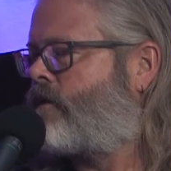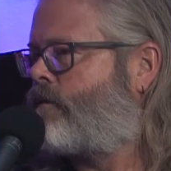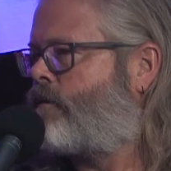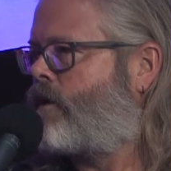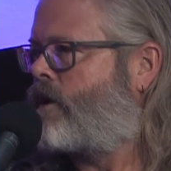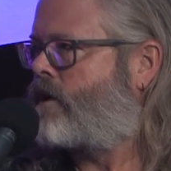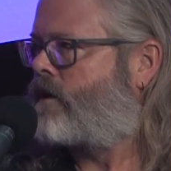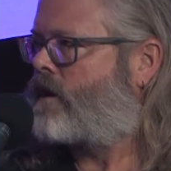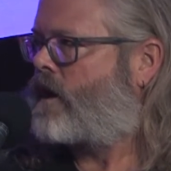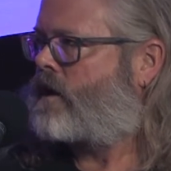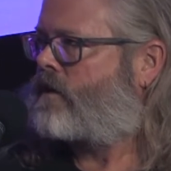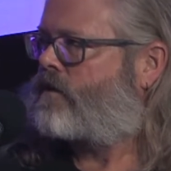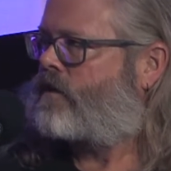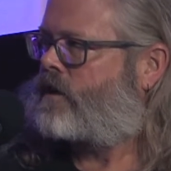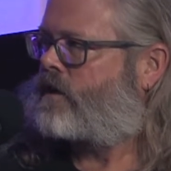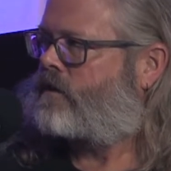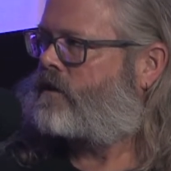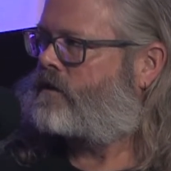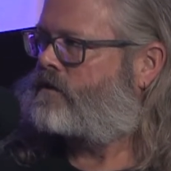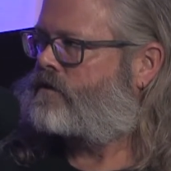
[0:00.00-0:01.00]
But I
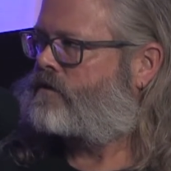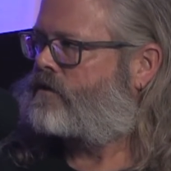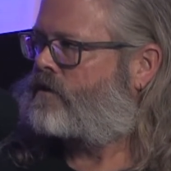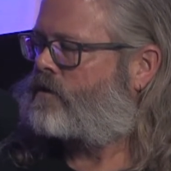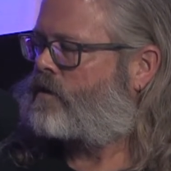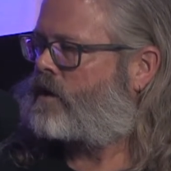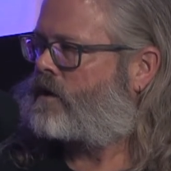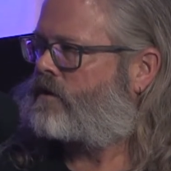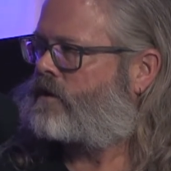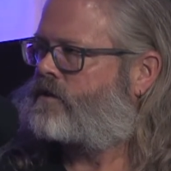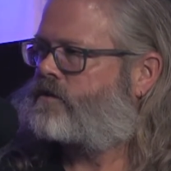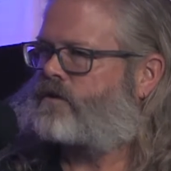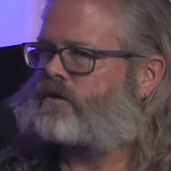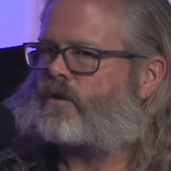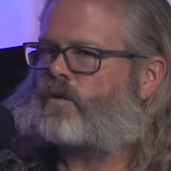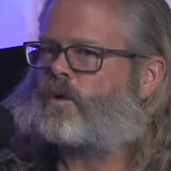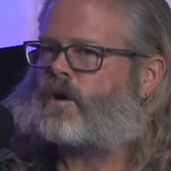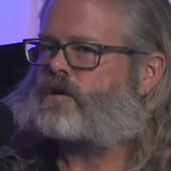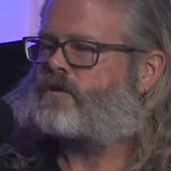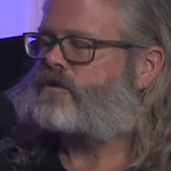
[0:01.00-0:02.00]
think these are the
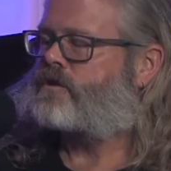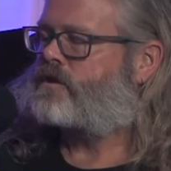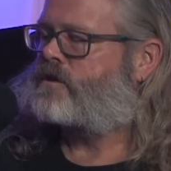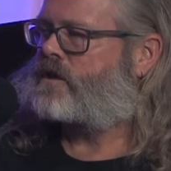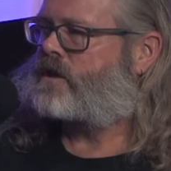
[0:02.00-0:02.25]
questions that